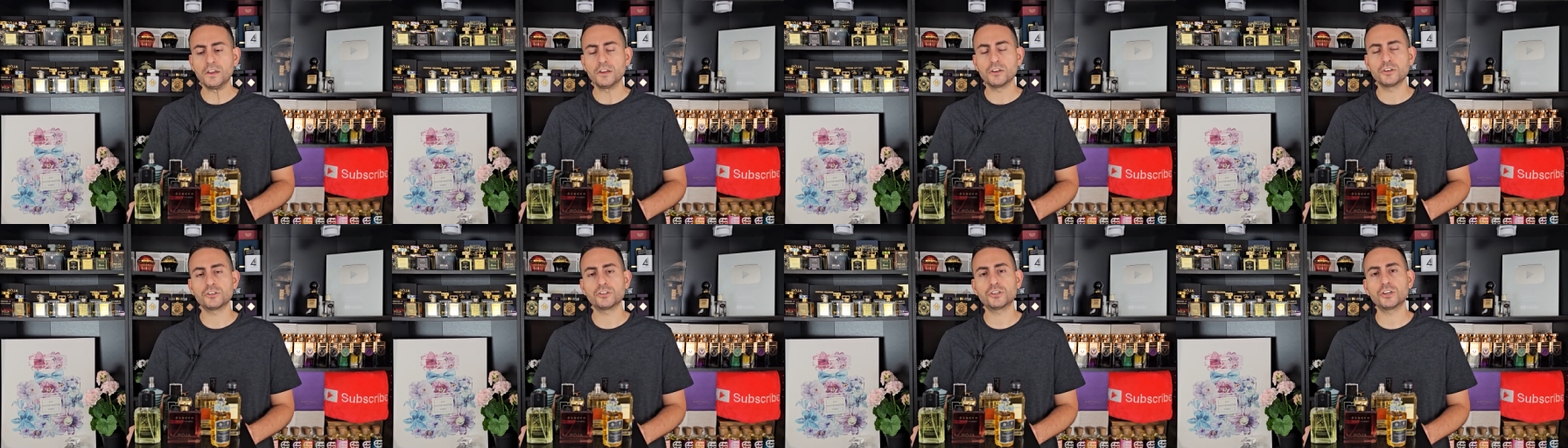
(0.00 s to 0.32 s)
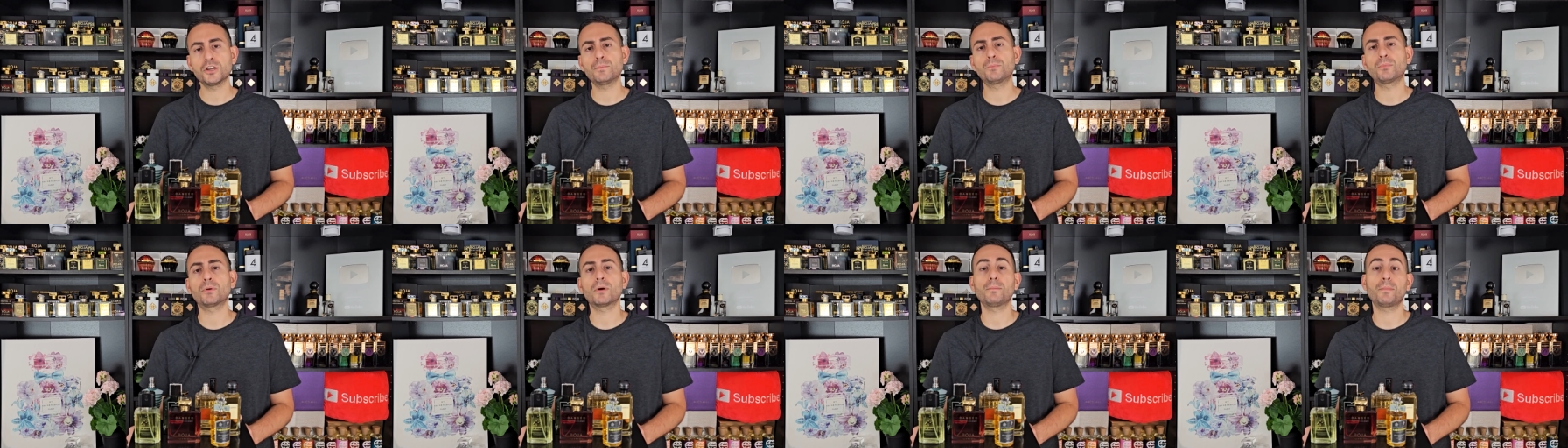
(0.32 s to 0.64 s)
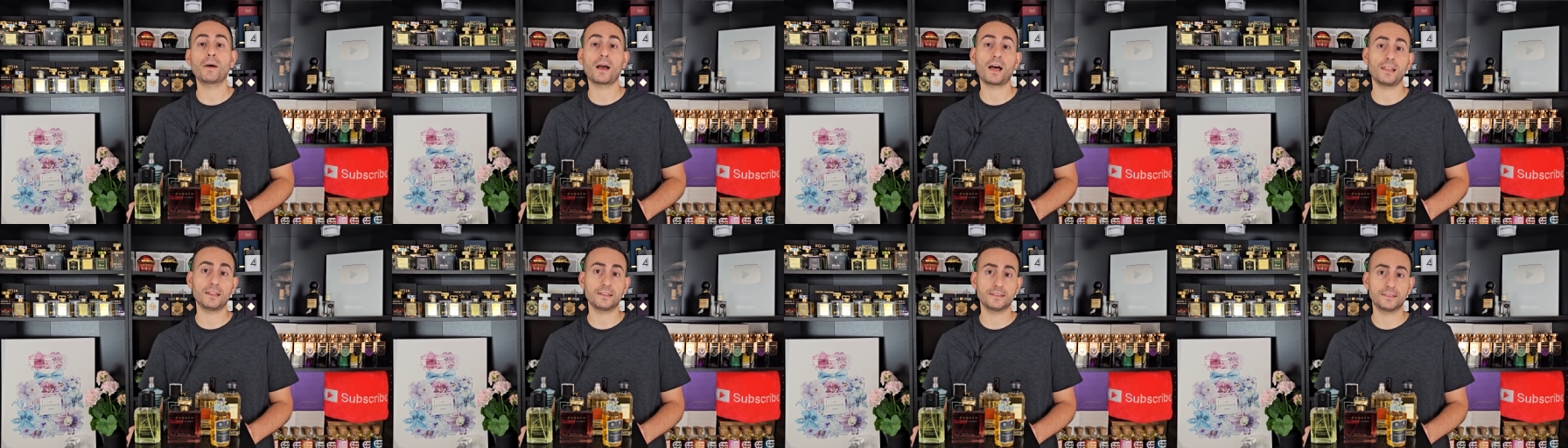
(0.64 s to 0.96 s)
Chypre
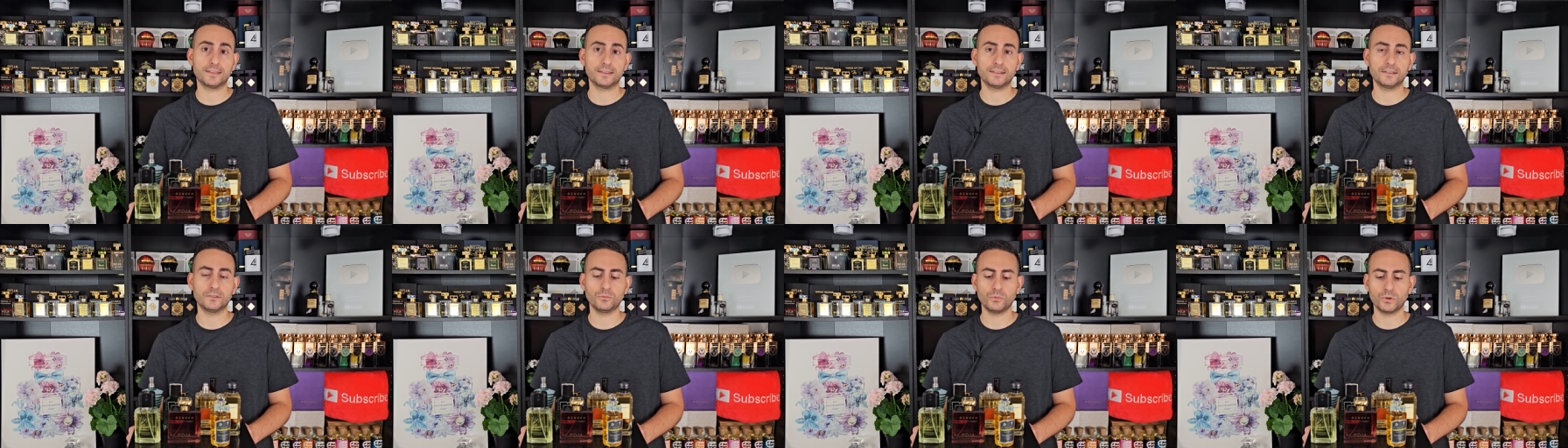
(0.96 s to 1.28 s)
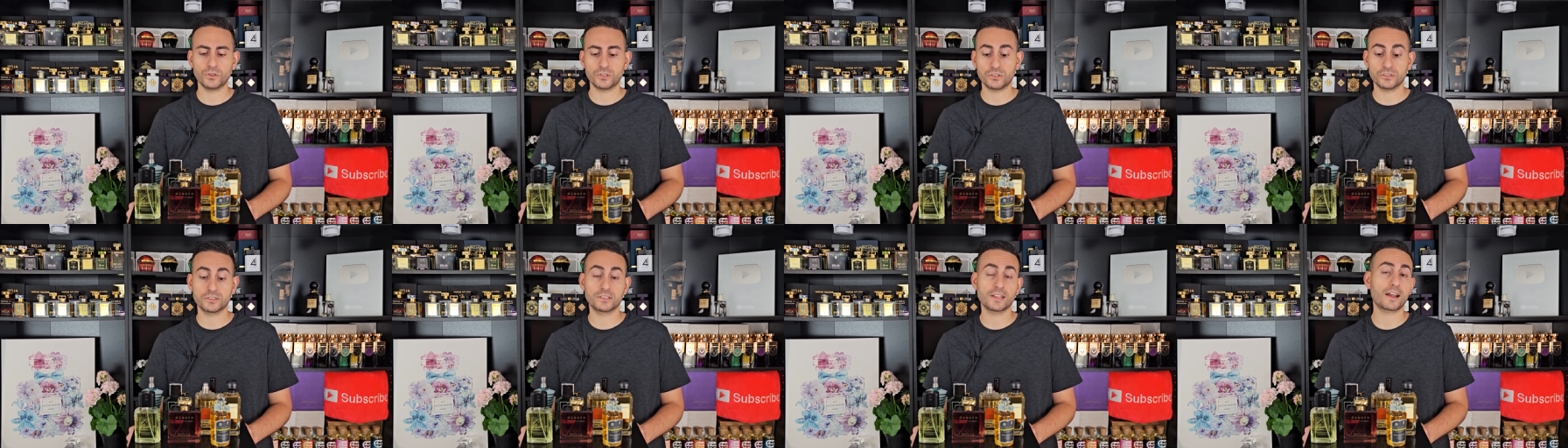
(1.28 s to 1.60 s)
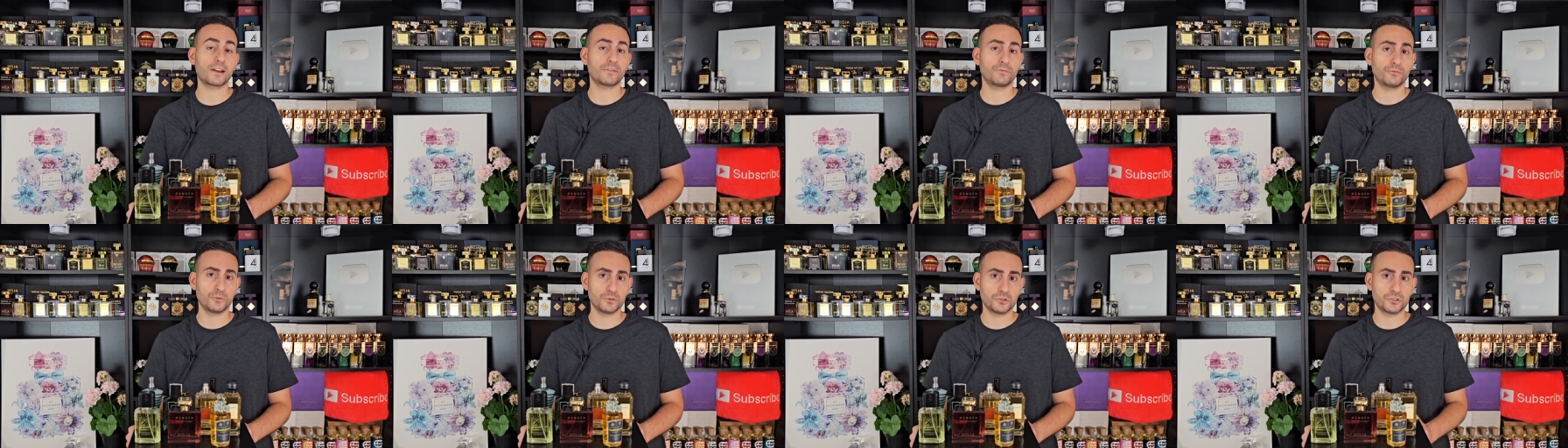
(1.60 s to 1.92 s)
Palatin, which is
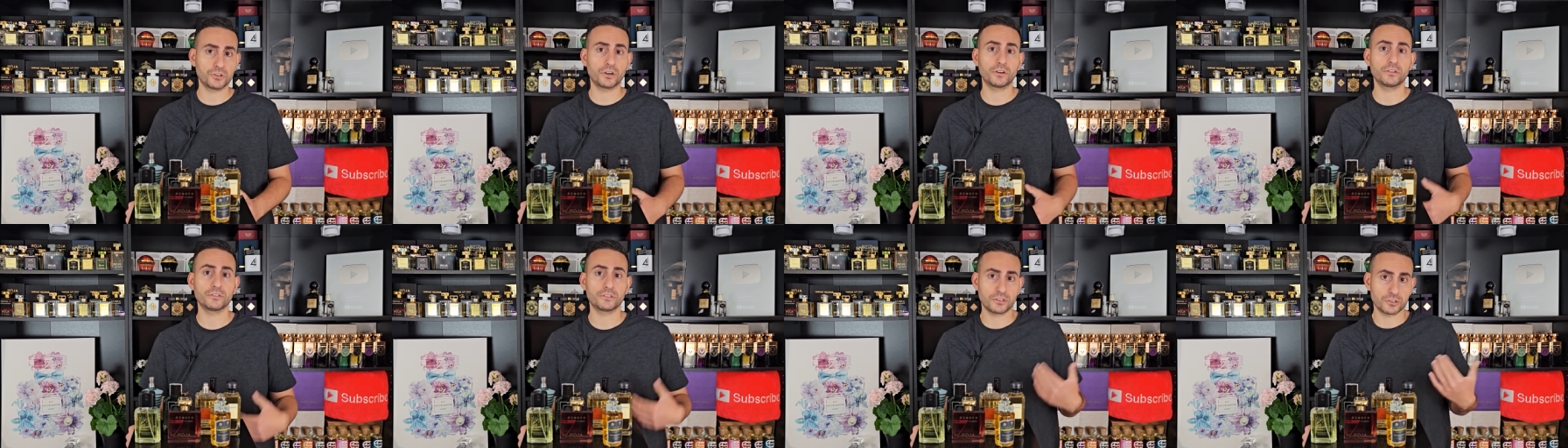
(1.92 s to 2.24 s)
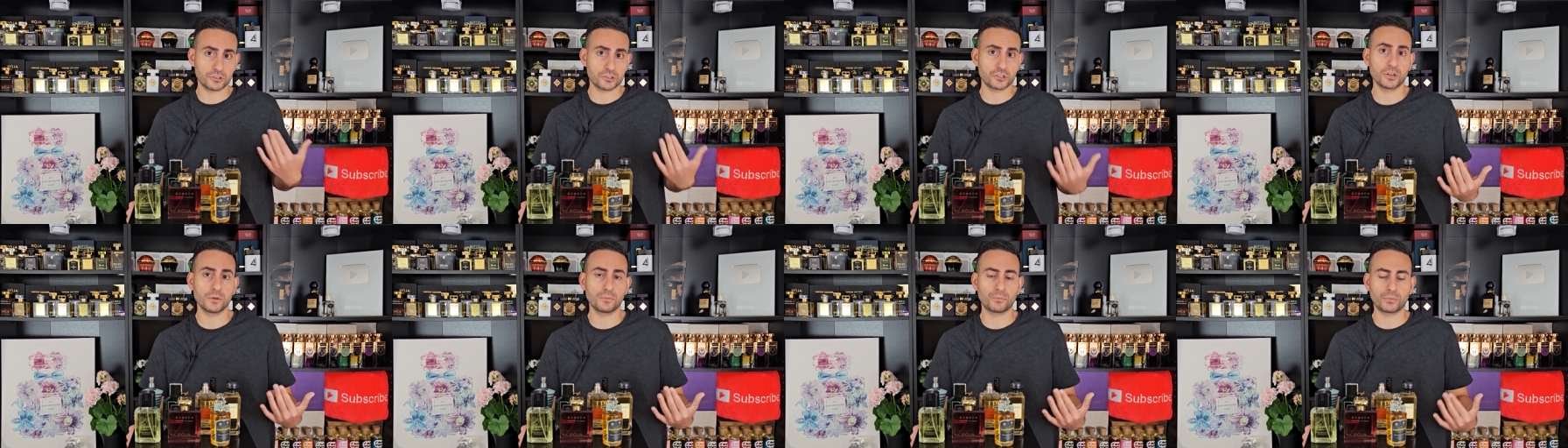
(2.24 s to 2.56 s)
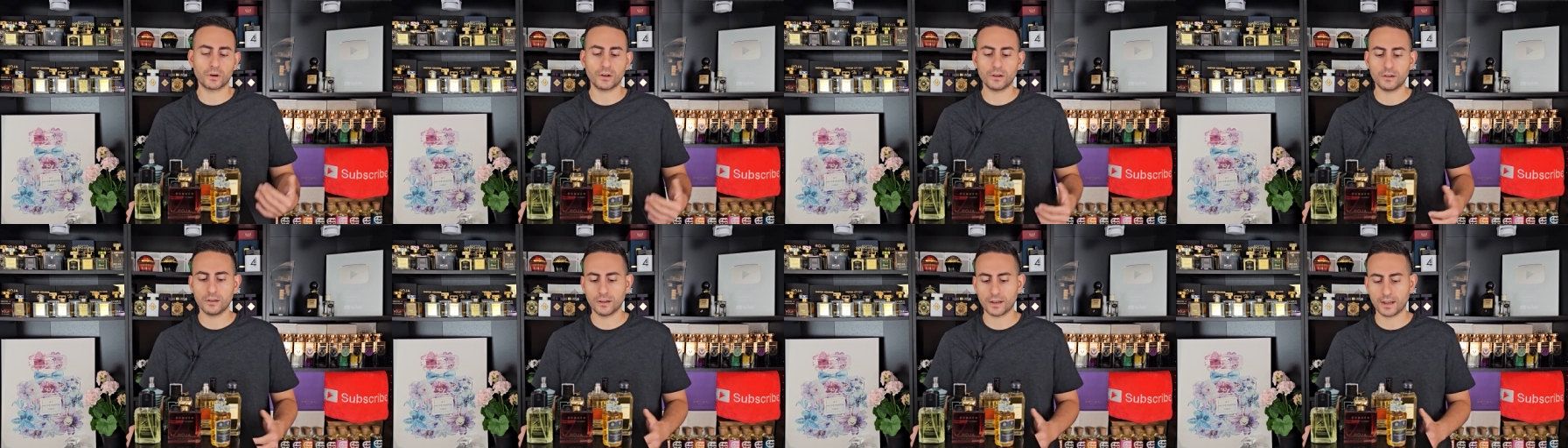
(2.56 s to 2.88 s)
not a fougere, it's a
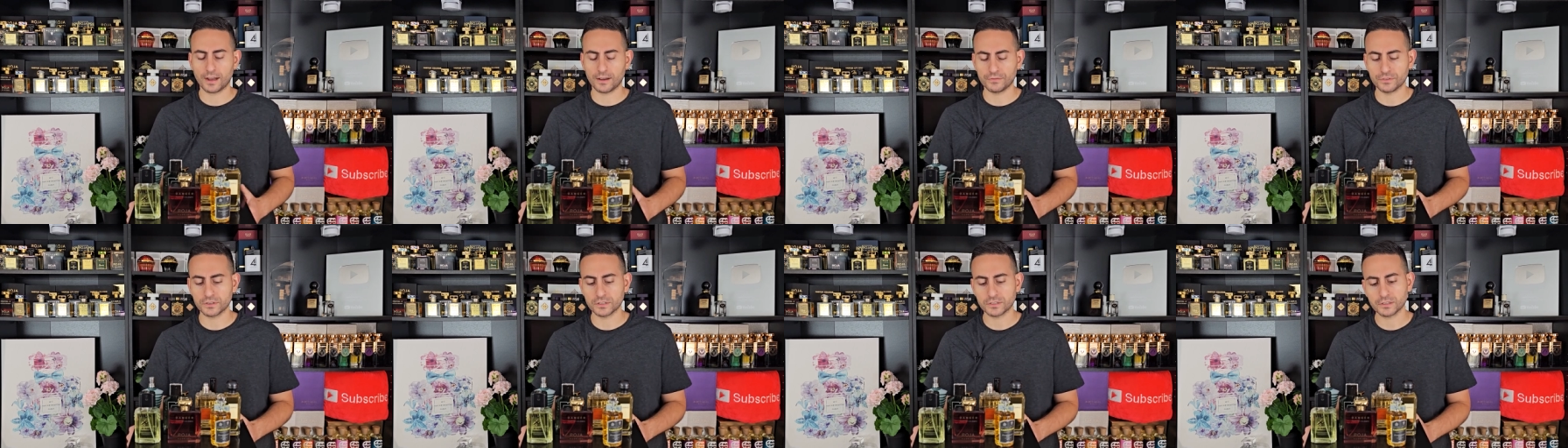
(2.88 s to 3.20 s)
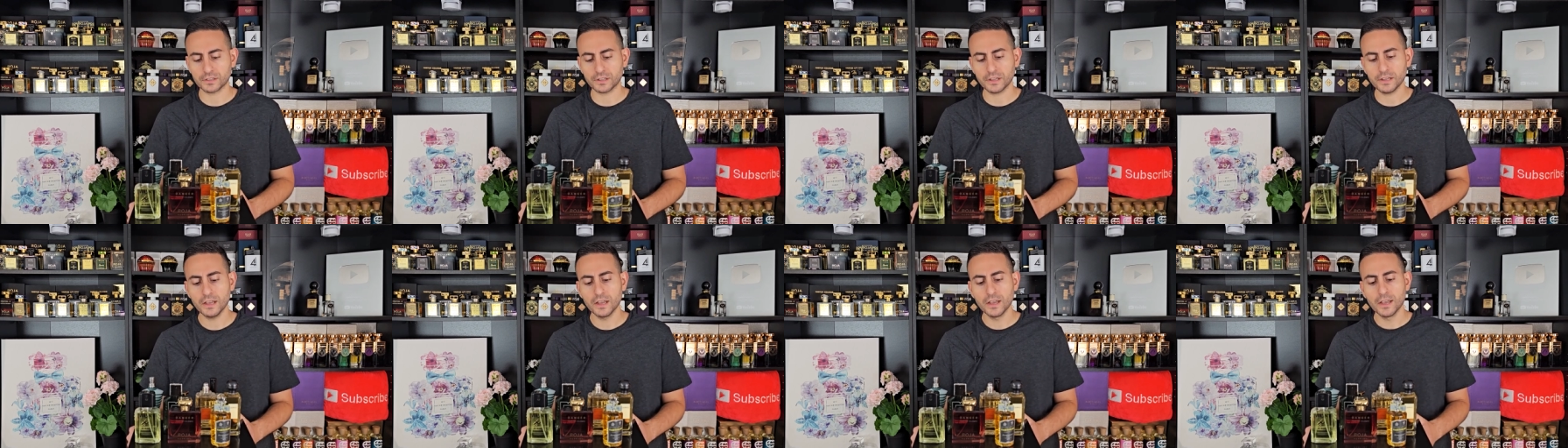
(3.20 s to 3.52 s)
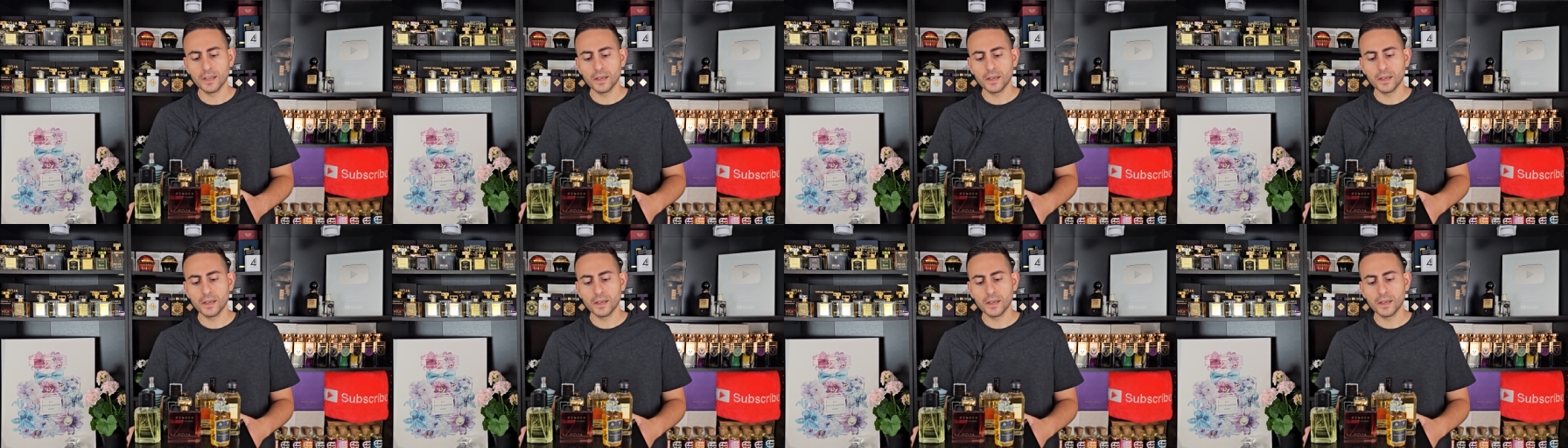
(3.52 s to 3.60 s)
Chypre, obviously.